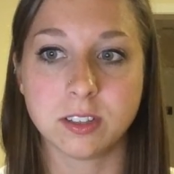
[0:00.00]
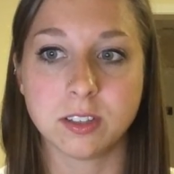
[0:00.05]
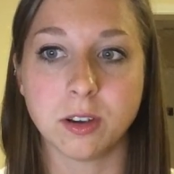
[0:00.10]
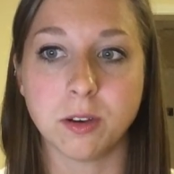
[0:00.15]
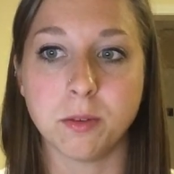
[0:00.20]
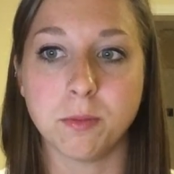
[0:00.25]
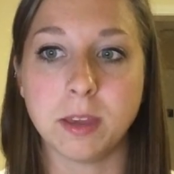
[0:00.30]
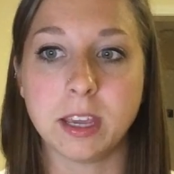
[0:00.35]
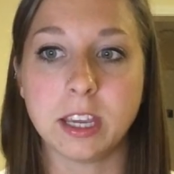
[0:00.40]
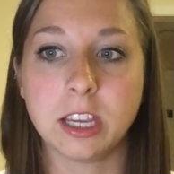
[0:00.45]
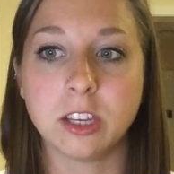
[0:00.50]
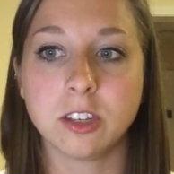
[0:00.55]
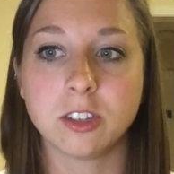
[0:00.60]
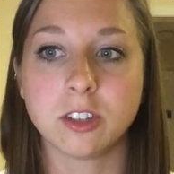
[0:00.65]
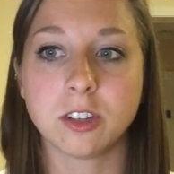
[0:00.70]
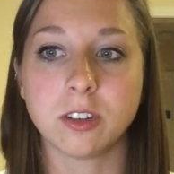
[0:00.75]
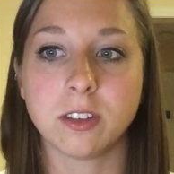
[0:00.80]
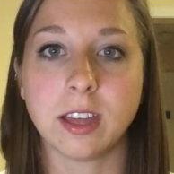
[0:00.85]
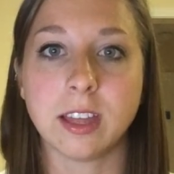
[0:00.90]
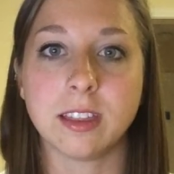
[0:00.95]
So making
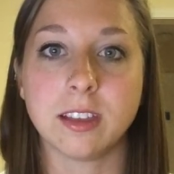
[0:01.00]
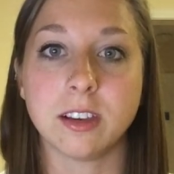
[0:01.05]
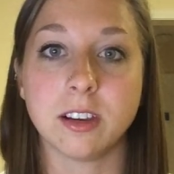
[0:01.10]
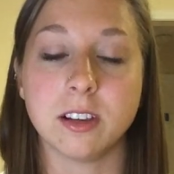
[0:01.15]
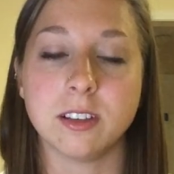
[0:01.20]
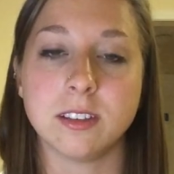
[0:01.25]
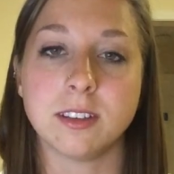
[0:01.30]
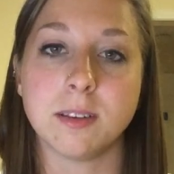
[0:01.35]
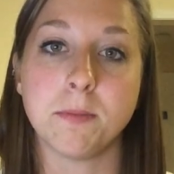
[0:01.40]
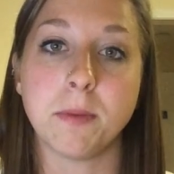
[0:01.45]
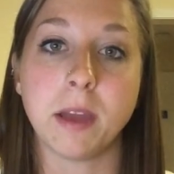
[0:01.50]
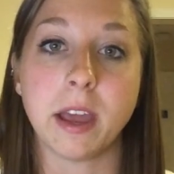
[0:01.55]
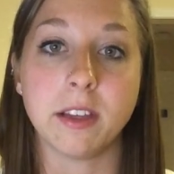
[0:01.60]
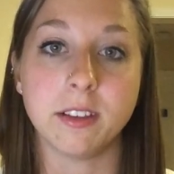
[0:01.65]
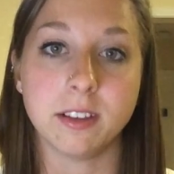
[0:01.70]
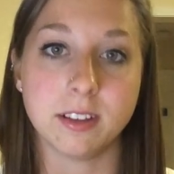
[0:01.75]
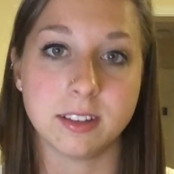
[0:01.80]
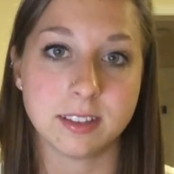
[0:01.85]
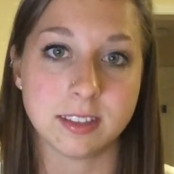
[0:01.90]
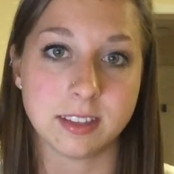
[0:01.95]
sure that there is a
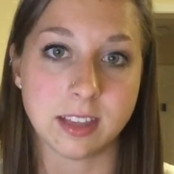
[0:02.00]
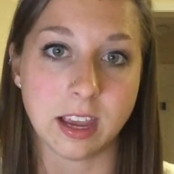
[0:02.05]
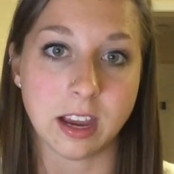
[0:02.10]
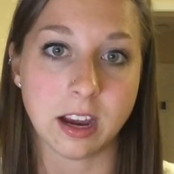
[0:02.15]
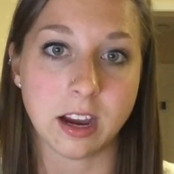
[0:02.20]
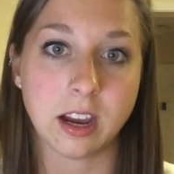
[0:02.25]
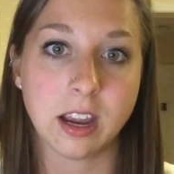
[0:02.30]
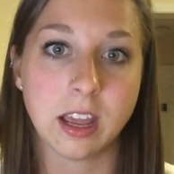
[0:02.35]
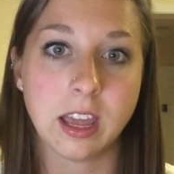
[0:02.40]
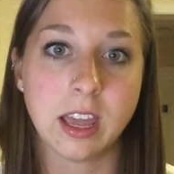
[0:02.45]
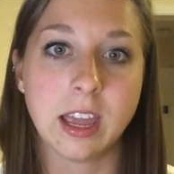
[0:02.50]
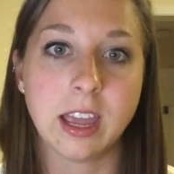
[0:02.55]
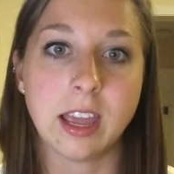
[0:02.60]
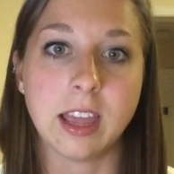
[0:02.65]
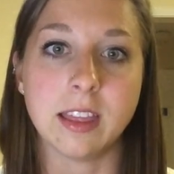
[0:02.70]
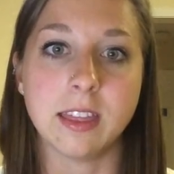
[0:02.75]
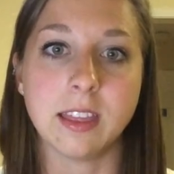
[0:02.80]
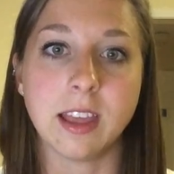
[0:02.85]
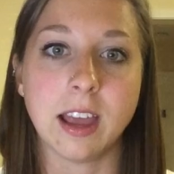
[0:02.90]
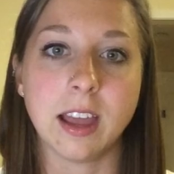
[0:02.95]
balance there
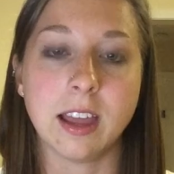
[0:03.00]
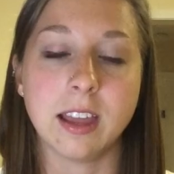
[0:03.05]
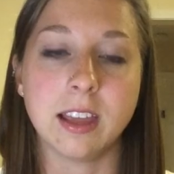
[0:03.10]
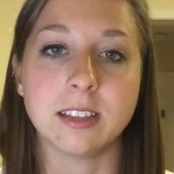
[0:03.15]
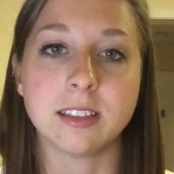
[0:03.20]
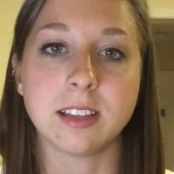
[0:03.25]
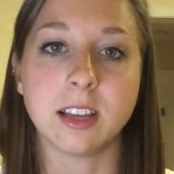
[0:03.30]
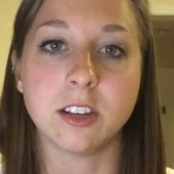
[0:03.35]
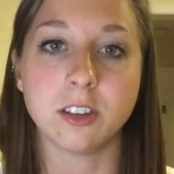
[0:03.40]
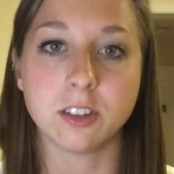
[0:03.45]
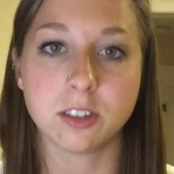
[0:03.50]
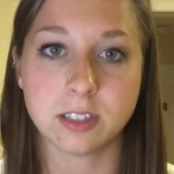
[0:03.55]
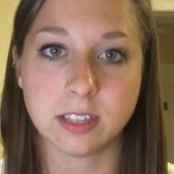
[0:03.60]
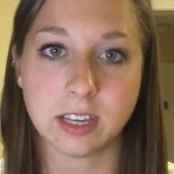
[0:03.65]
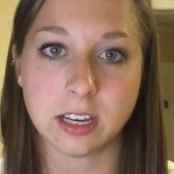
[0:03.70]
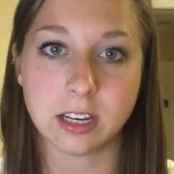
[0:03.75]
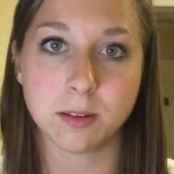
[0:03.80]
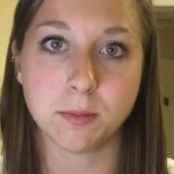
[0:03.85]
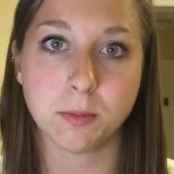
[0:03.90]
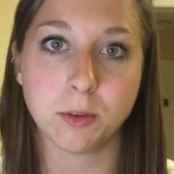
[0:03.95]
in that it's
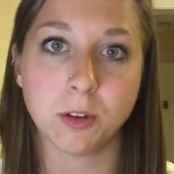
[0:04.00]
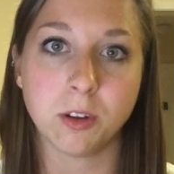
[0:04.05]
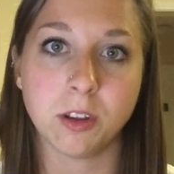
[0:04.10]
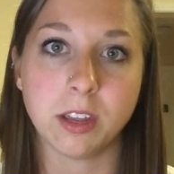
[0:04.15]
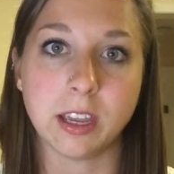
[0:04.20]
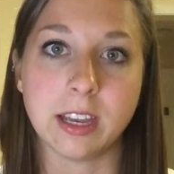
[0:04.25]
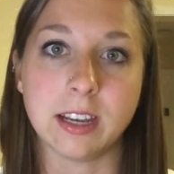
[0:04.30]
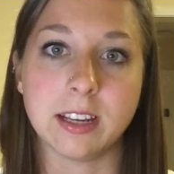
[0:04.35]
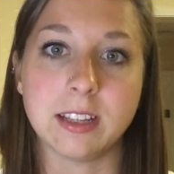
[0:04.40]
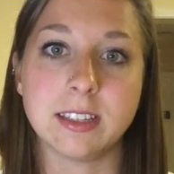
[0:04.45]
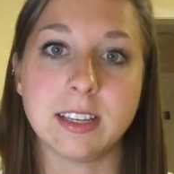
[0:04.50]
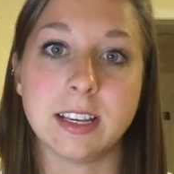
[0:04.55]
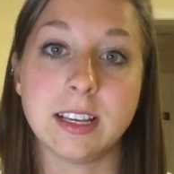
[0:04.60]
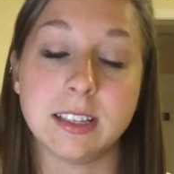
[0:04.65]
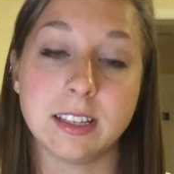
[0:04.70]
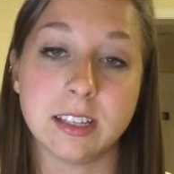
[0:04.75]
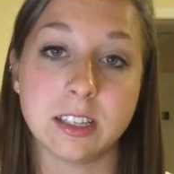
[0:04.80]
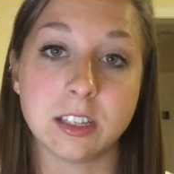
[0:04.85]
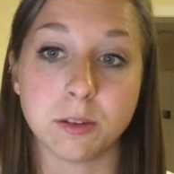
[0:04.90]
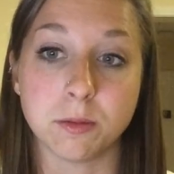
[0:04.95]
understandable and it's
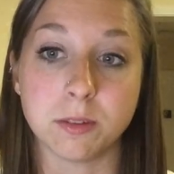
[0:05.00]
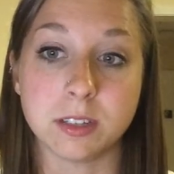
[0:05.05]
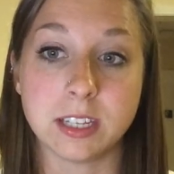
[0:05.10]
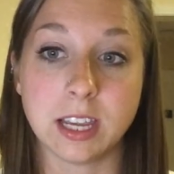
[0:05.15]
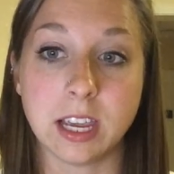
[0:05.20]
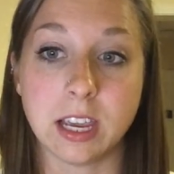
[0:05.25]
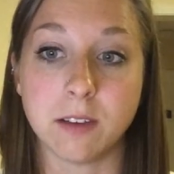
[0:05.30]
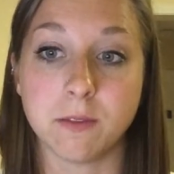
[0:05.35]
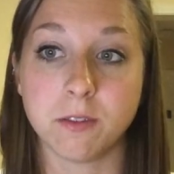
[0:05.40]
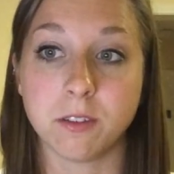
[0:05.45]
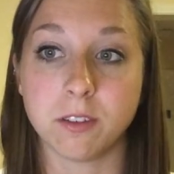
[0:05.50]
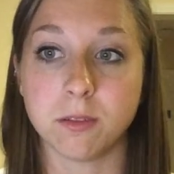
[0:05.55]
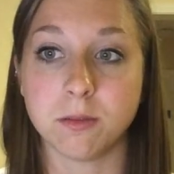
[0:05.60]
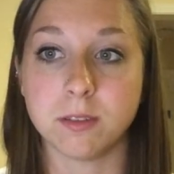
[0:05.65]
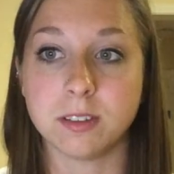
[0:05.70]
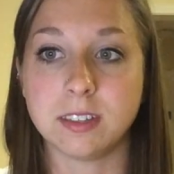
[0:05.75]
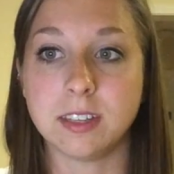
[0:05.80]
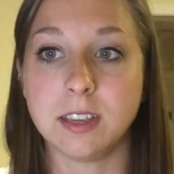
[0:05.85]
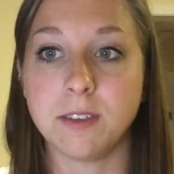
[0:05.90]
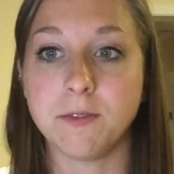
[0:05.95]
easy to retain for the
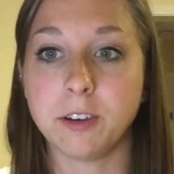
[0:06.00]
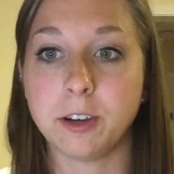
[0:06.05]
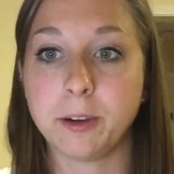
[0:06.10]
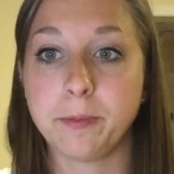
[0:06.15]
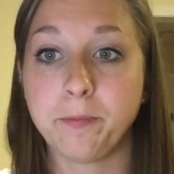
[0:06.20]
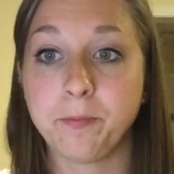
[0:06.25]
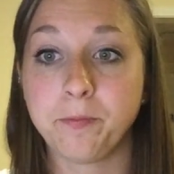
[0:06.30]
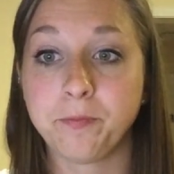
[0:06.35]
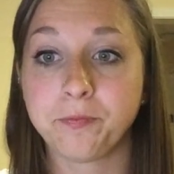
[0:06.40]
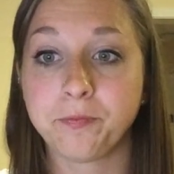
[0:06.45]
receiver.